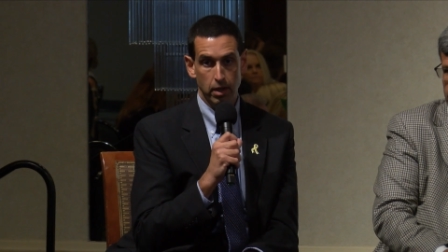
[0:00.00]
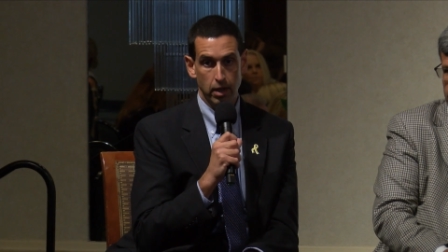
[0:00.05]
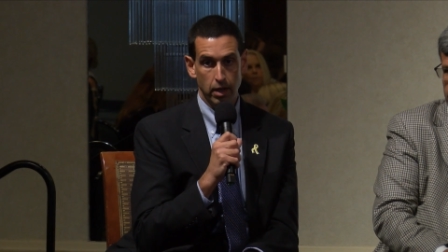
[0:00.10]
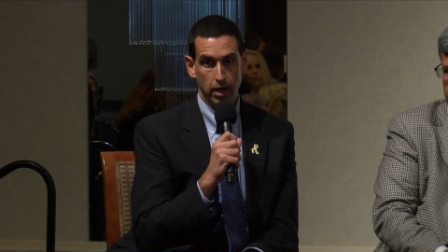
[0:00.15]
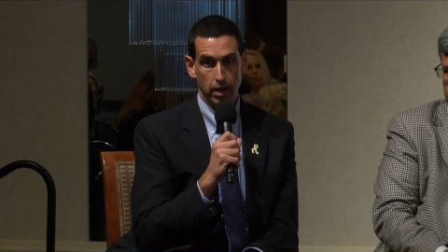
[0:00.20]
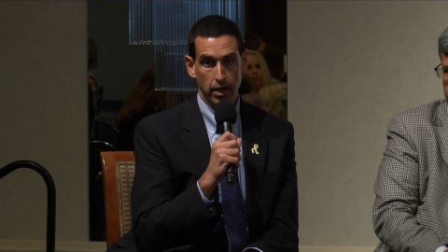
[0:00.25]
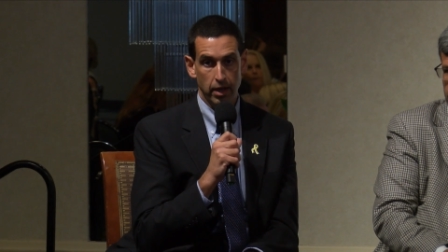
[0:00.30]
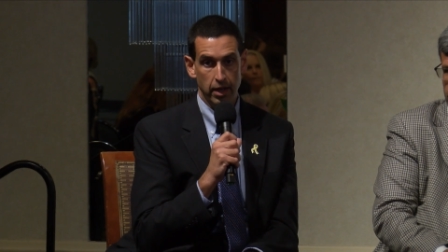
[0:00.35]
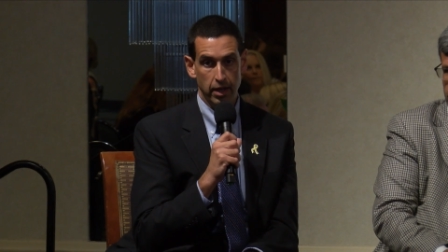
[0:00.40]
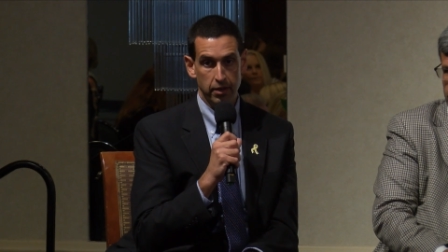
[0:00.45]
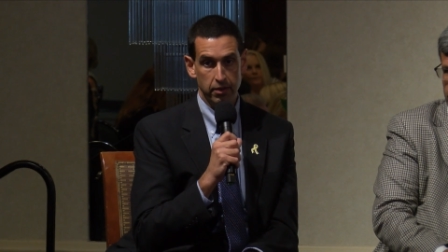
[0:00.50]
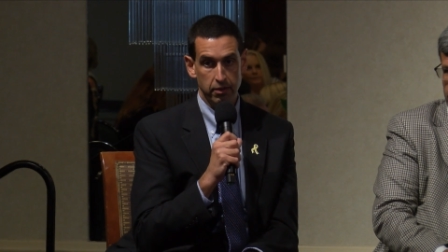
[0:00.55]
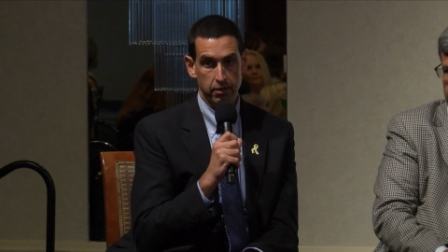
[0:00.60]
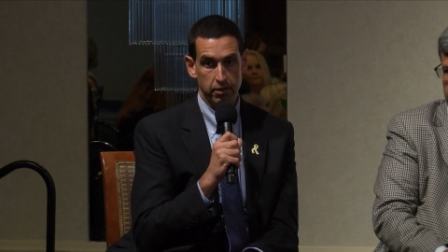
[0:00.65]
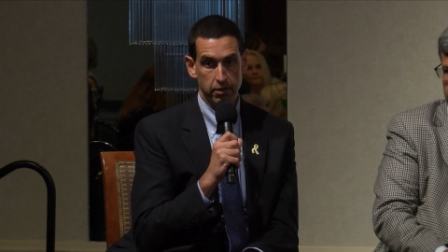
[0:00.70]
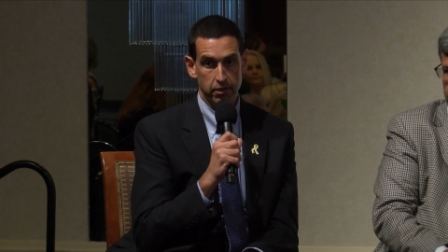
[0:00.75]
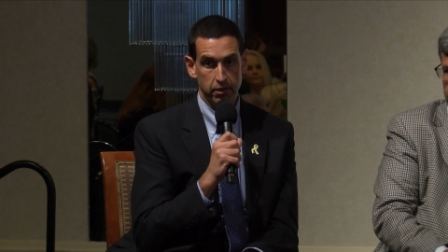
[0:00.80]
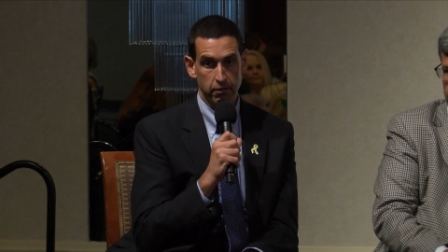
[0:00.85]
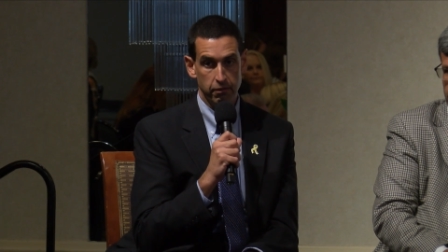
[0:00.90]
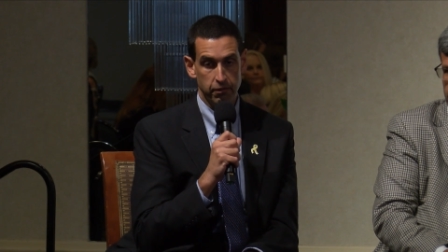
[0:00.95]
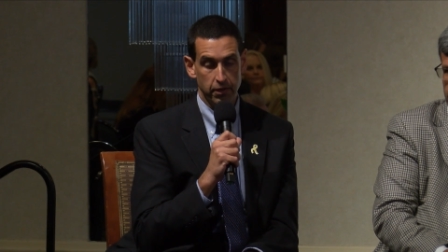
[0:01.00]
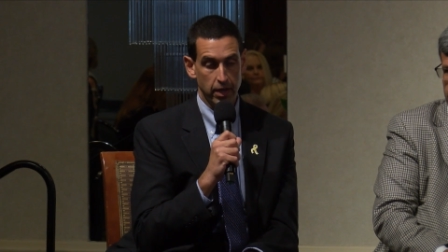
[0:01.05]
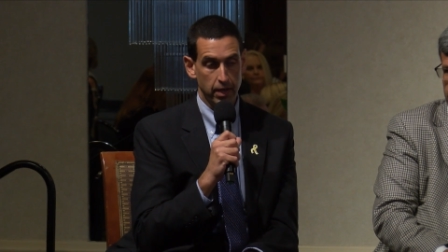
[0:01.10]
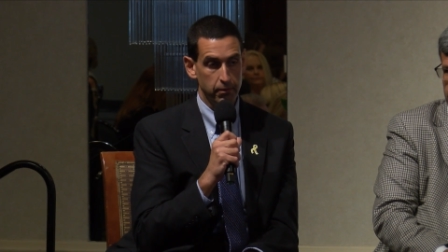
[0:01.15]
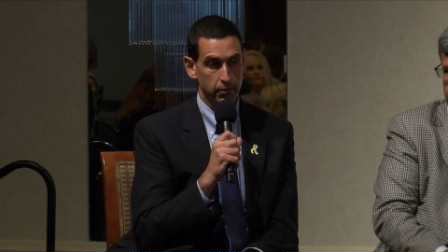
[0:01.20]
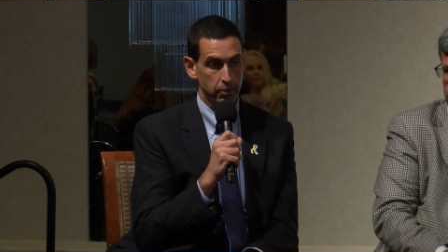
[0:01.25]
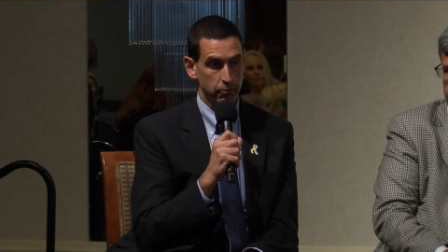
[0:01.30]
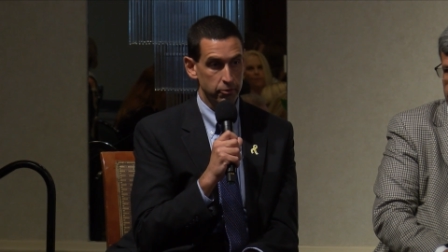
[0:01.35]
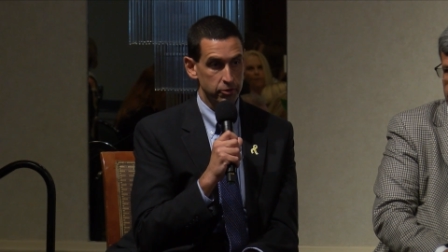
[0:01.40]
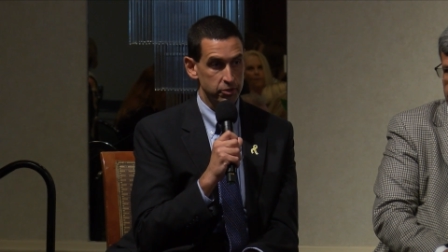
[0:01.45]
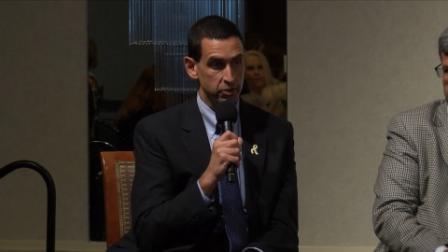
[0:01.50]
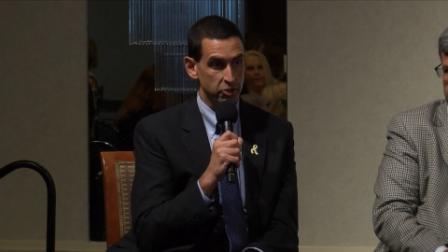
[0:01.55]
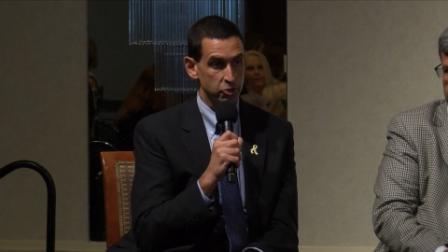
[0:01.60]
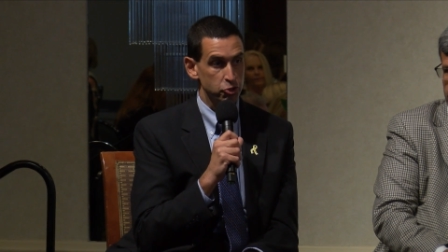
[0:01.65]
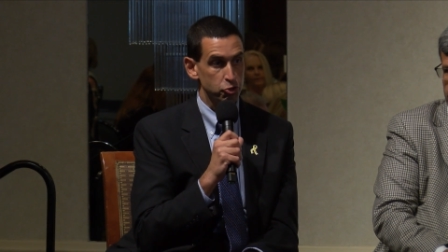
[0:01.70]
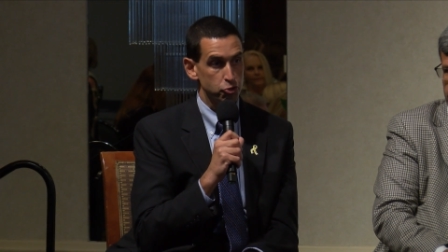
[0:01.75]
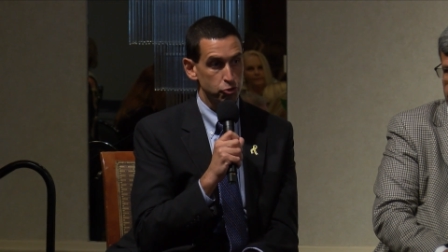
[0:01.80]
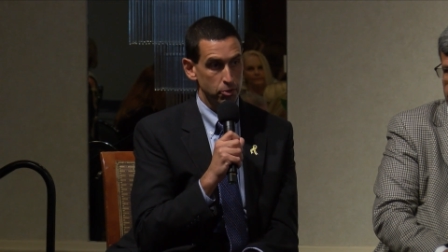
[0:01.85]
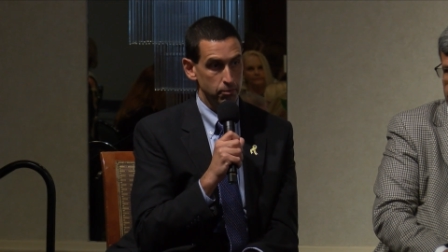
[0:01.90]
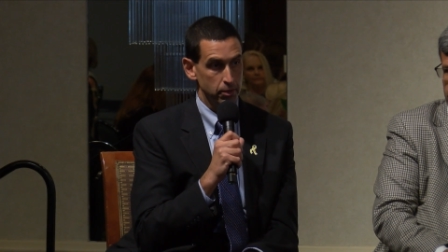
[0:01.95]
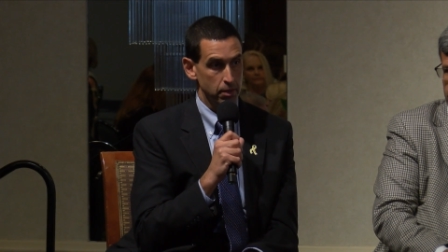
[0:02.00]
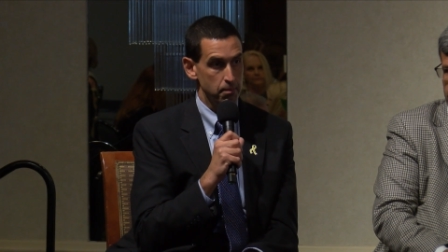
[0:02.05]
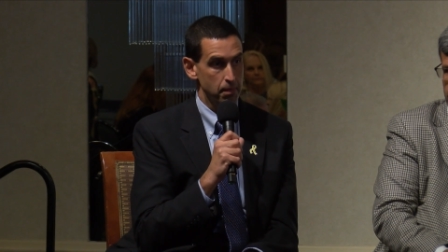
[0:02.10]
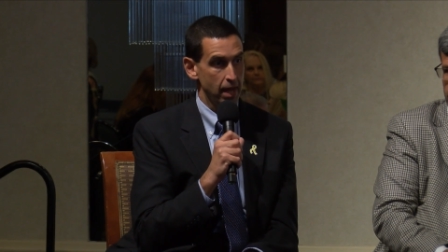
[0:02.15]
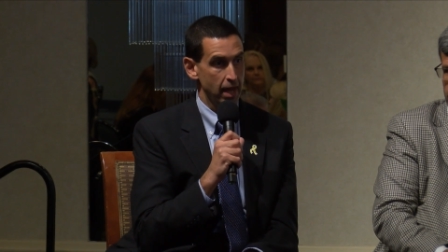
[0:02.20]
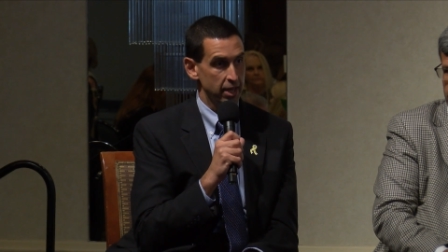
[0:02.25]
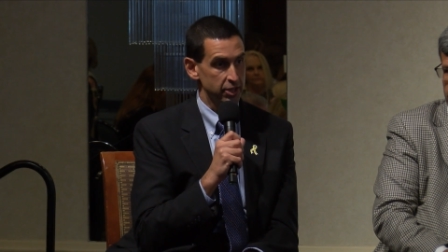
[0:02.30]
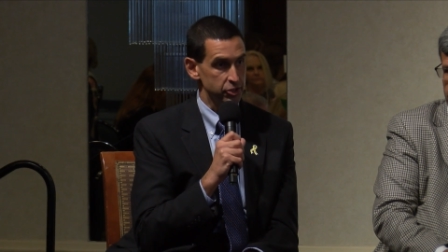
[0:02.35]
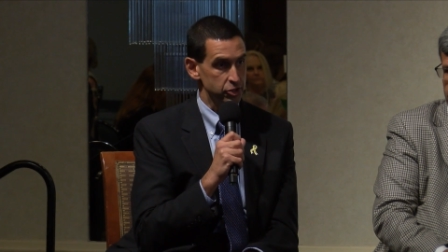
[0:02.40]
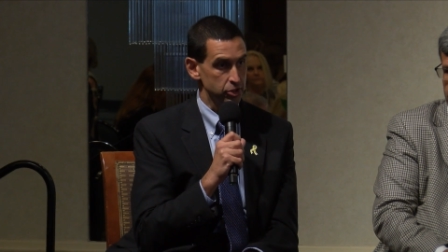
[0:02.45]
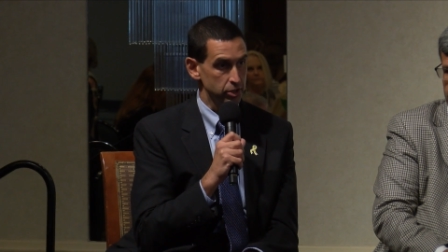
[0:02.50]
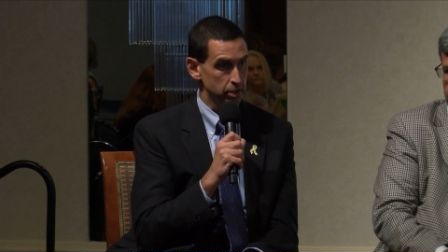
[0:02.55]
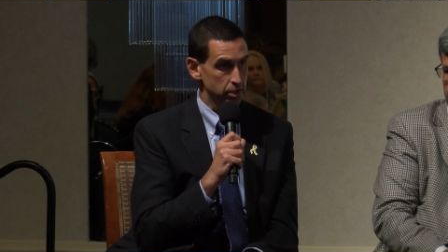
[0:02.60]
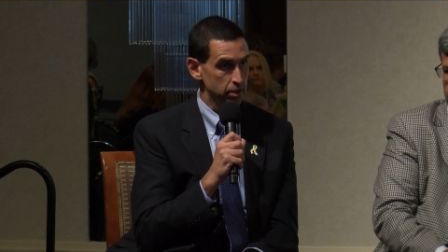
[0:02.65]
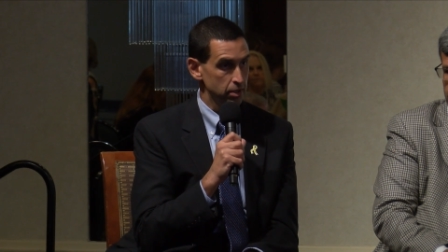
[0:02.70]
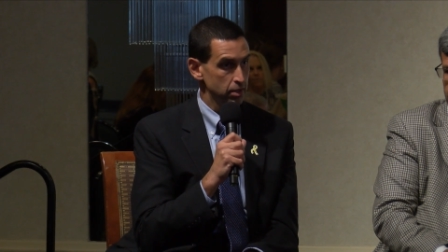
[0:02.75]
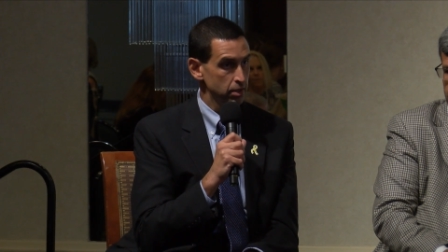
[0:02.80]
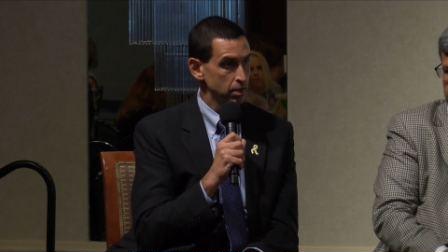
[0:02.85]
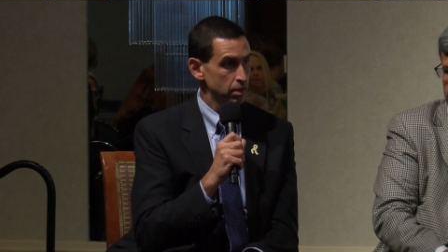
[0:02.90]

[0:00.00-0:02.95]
And the family was extremely passionate